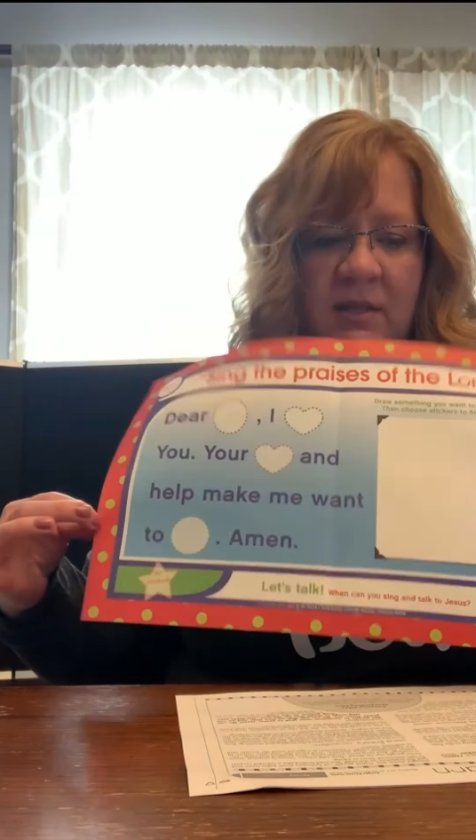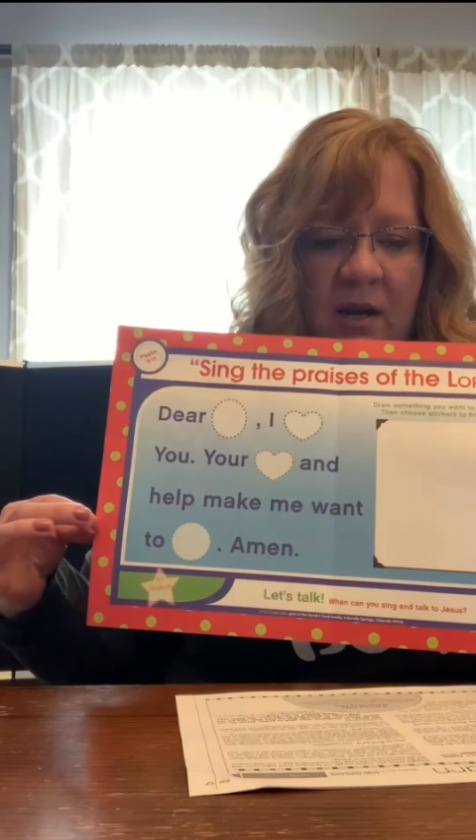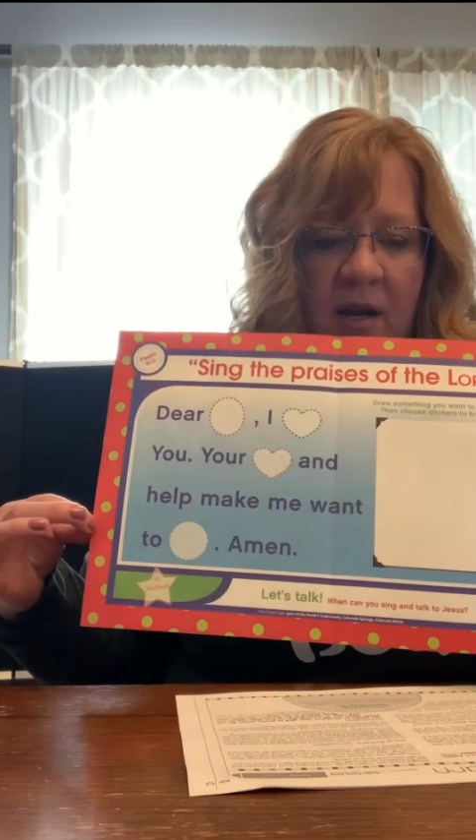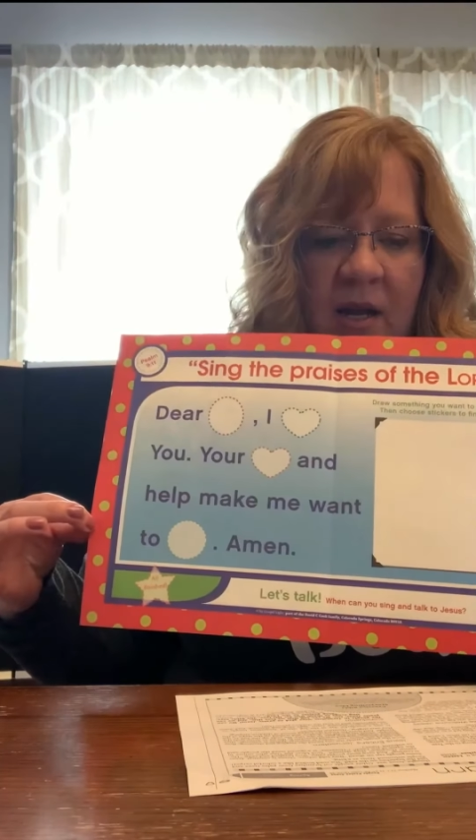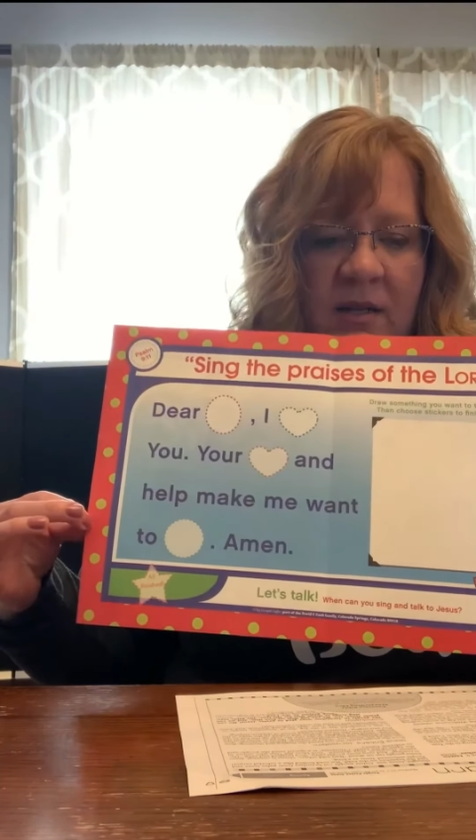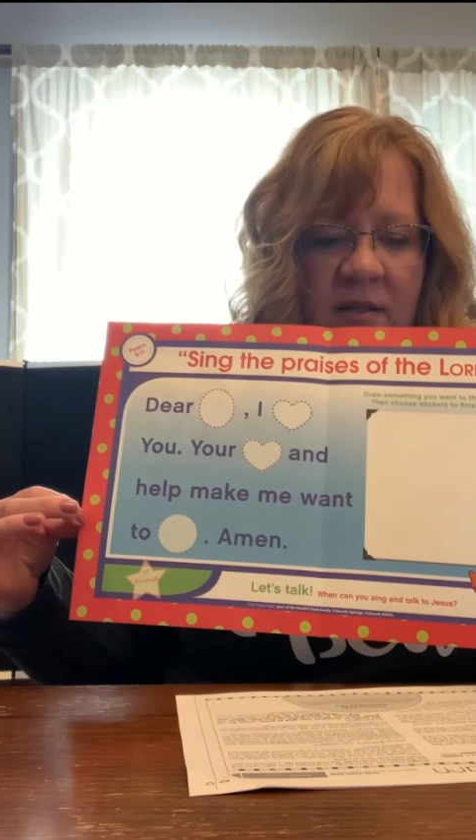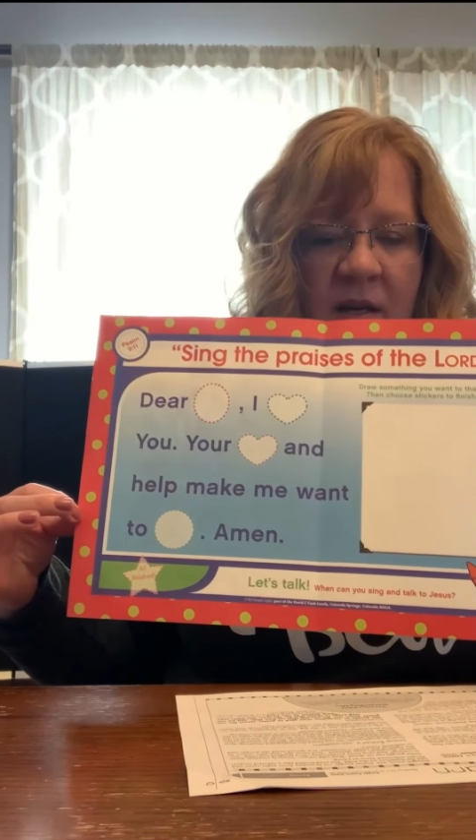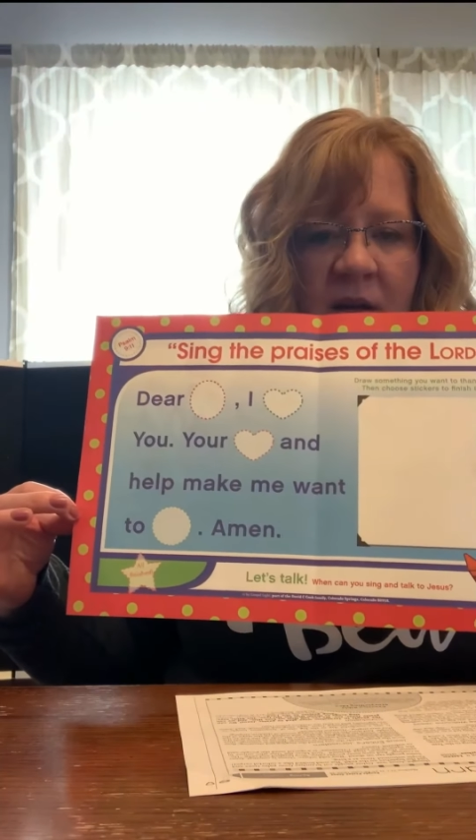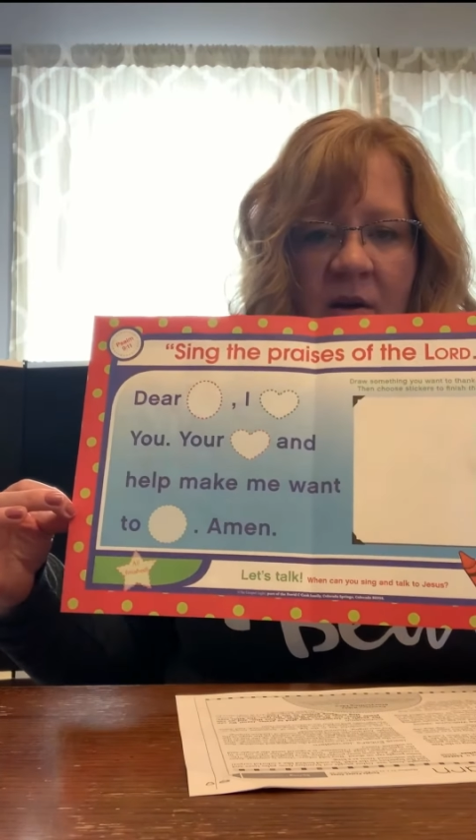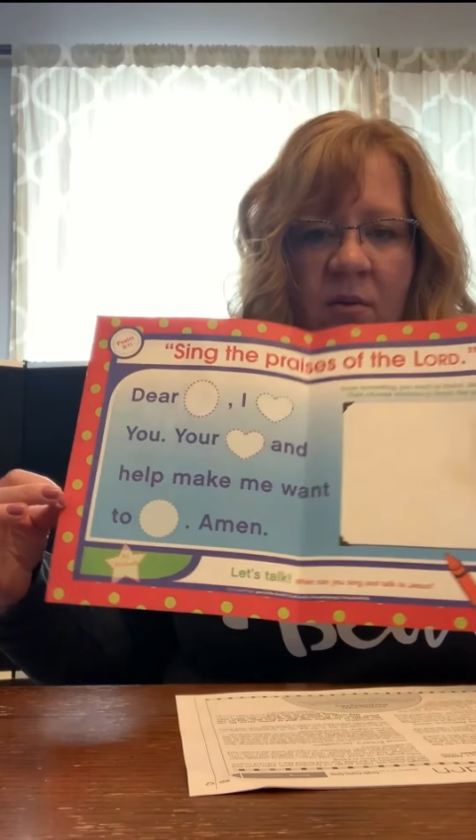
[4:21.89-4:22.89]
Sundays.
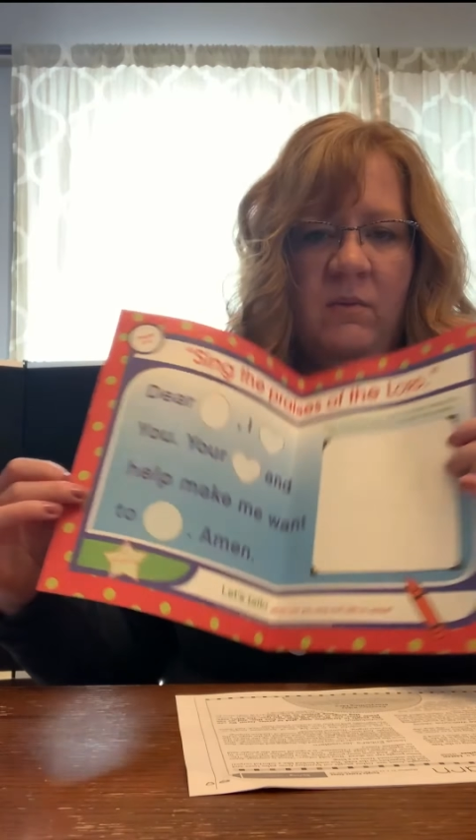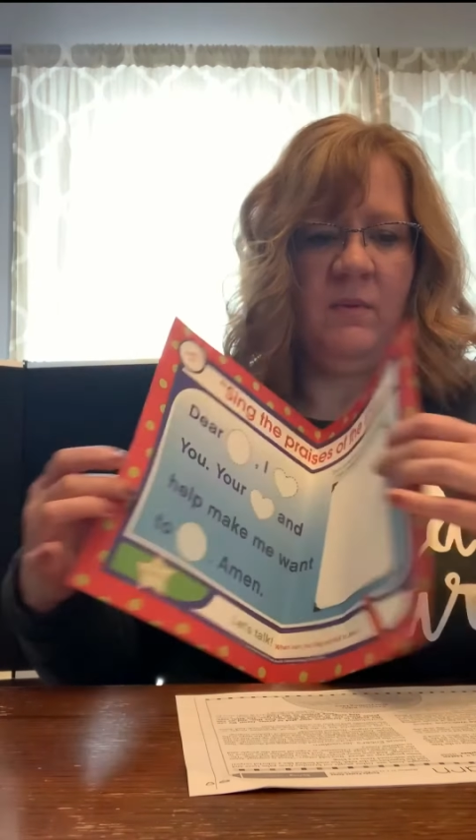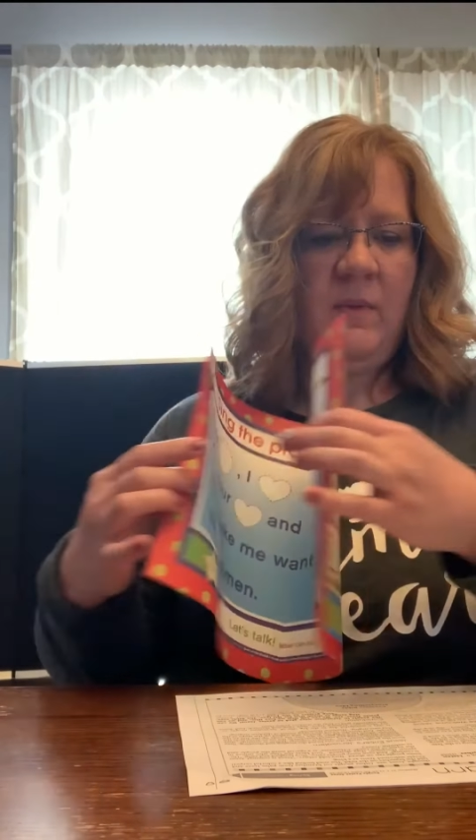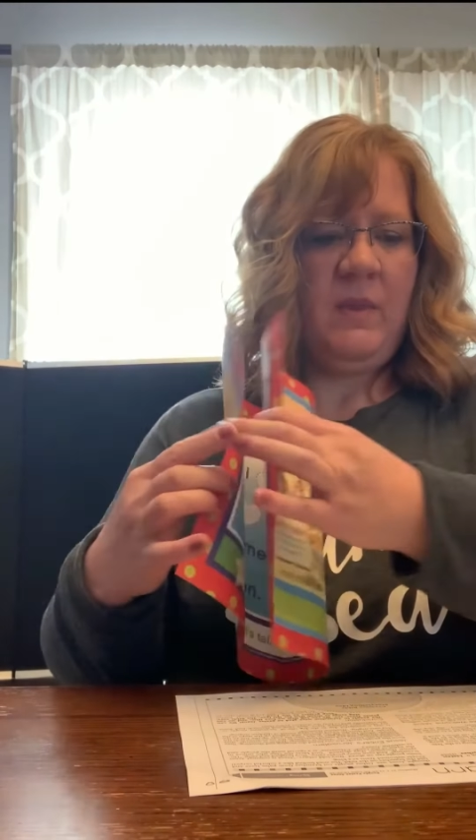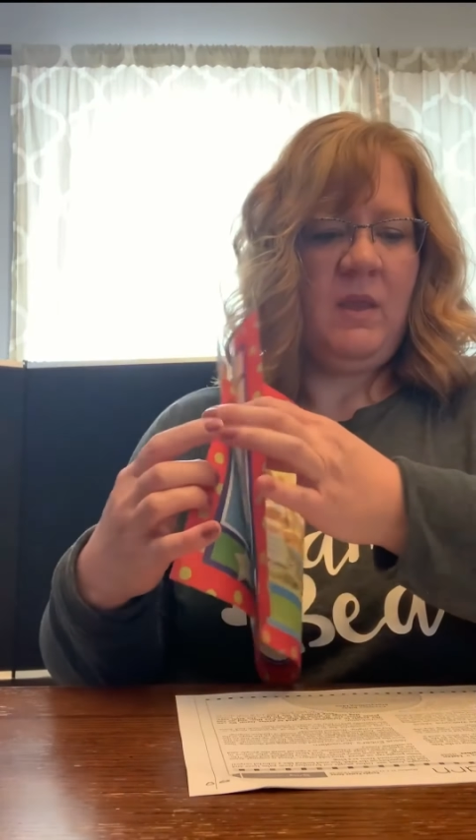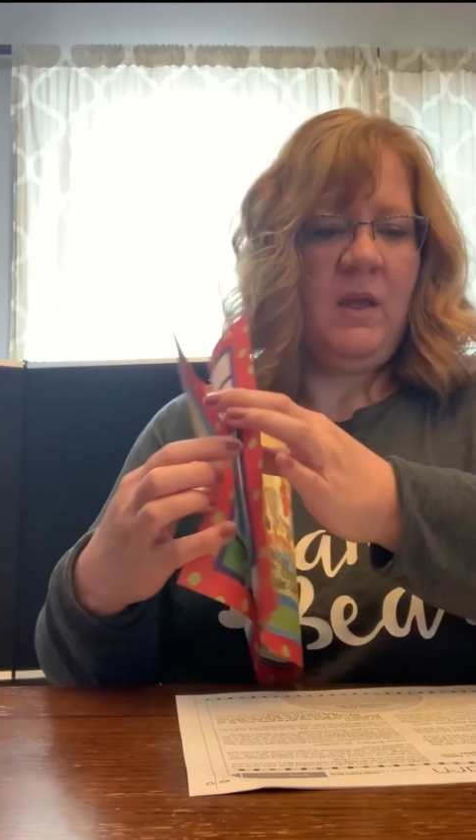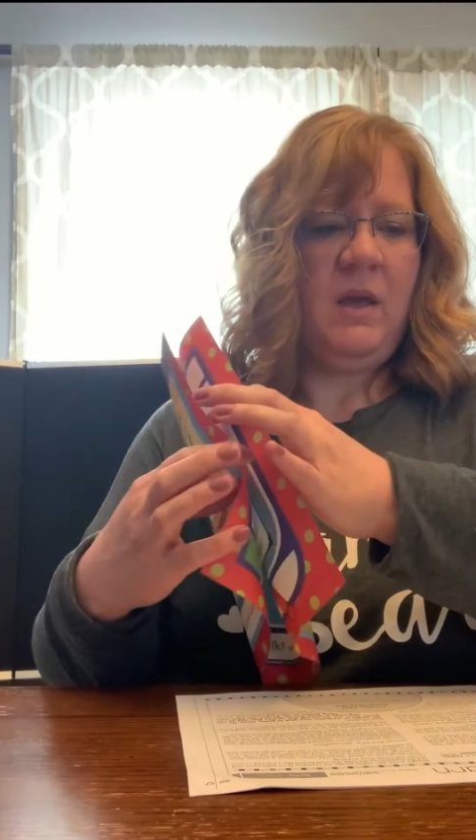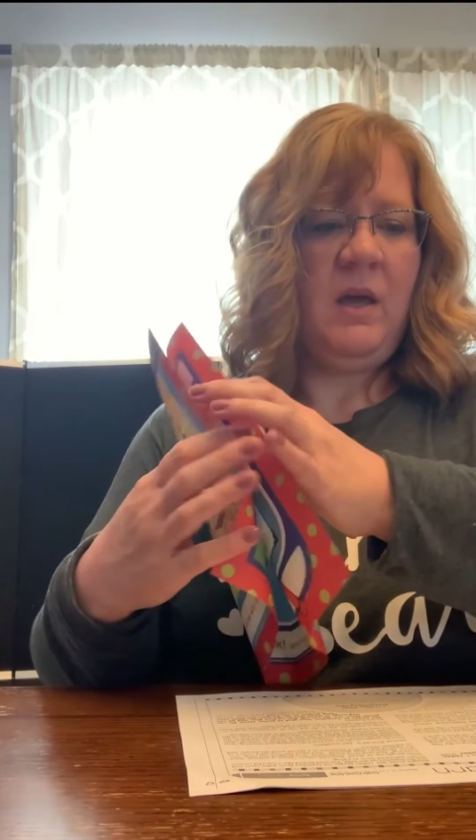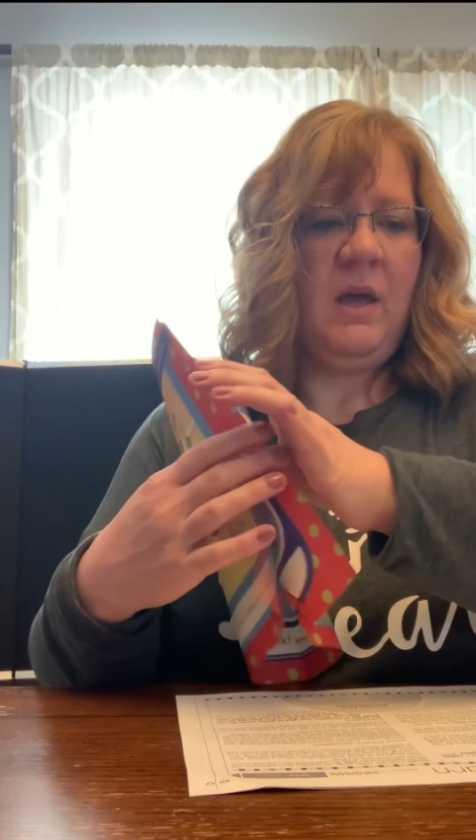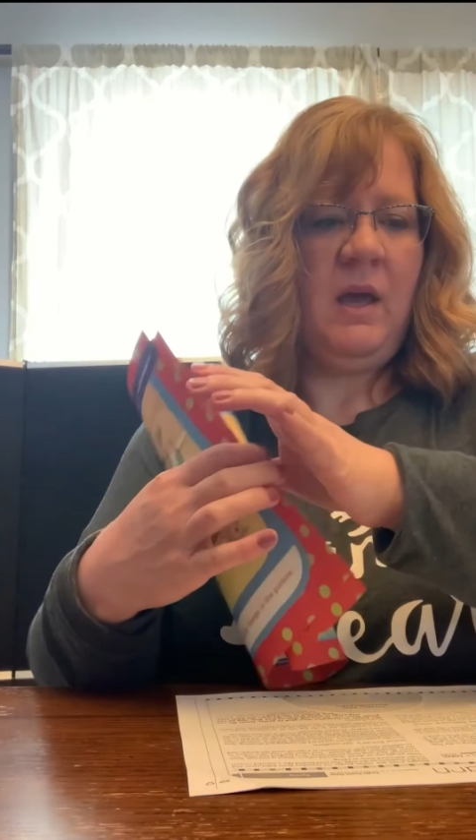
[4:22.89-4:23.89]

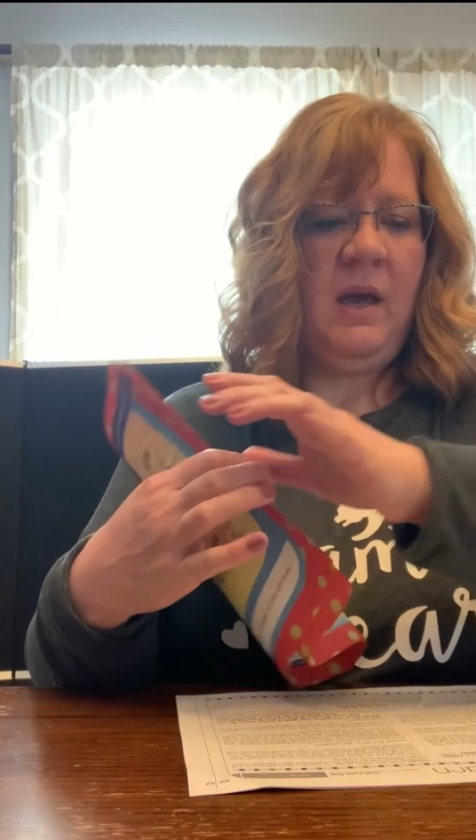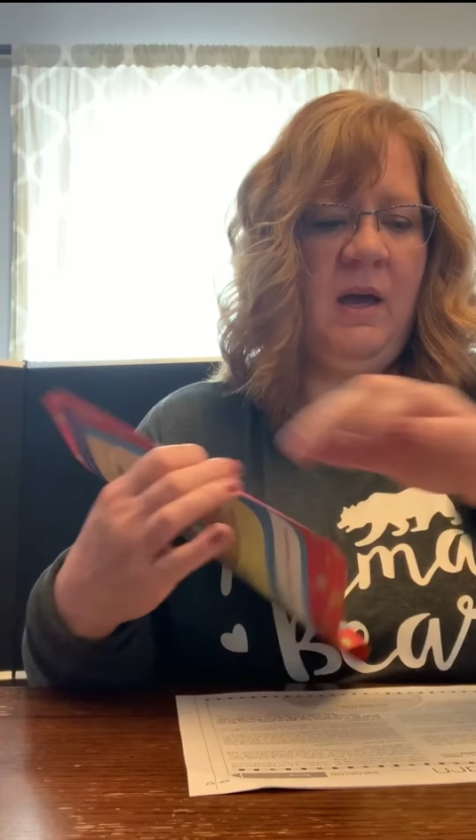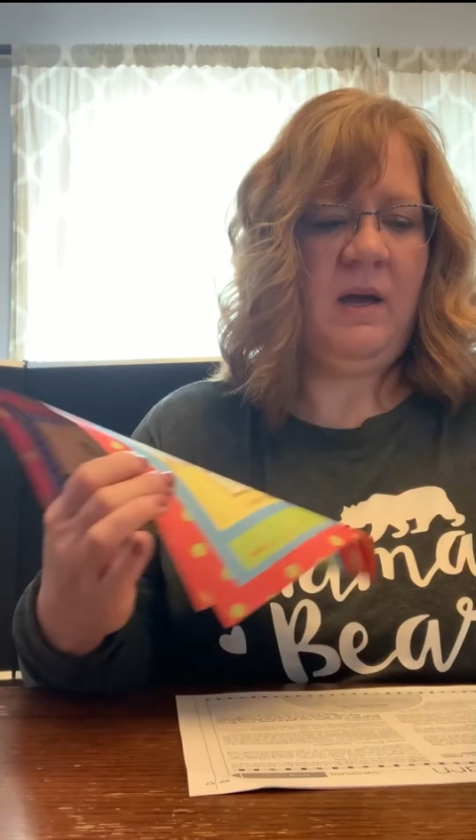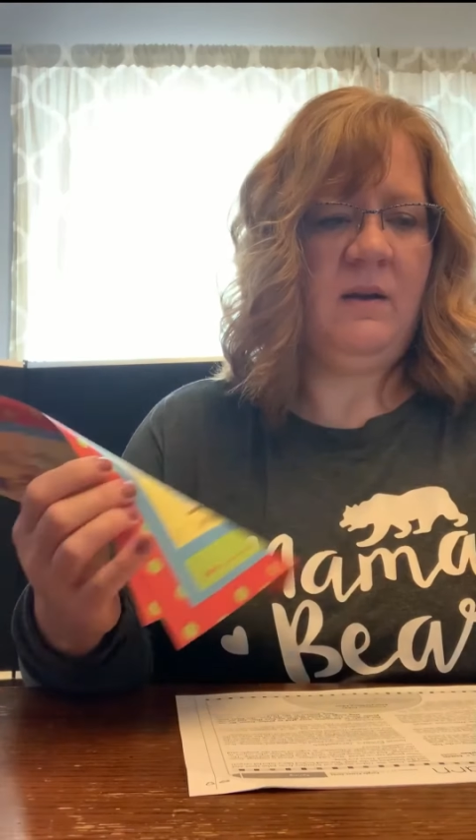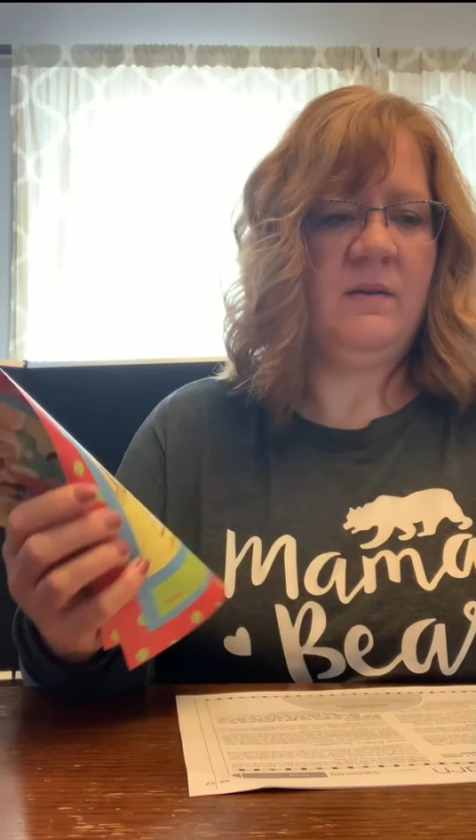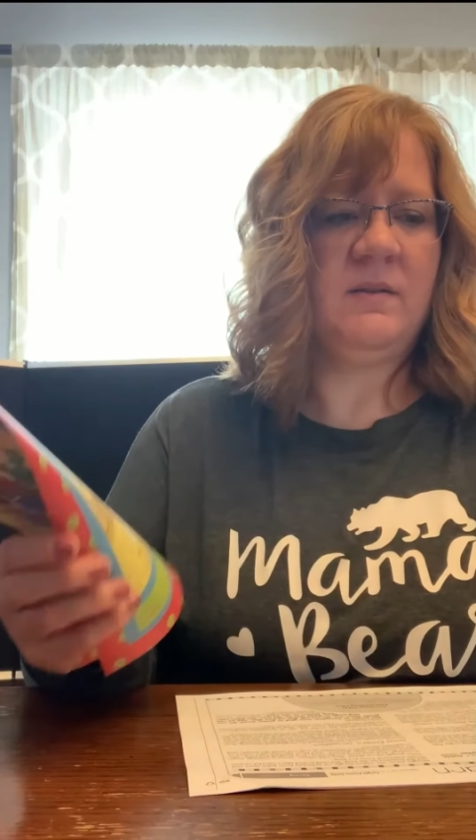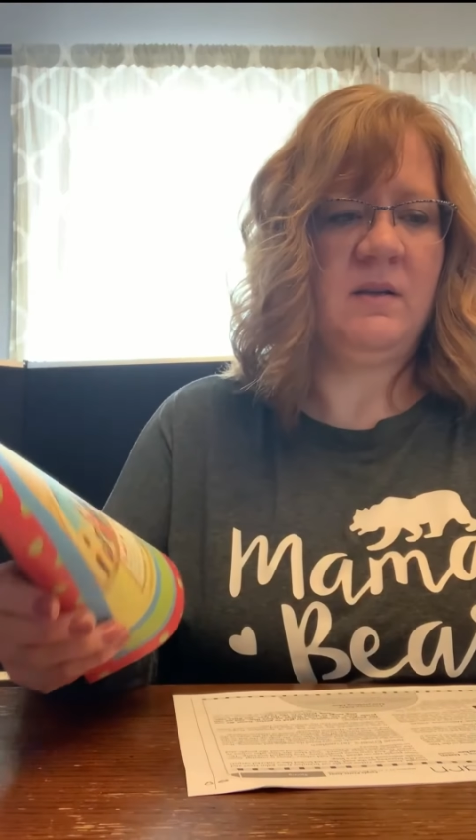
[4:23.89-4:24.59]
And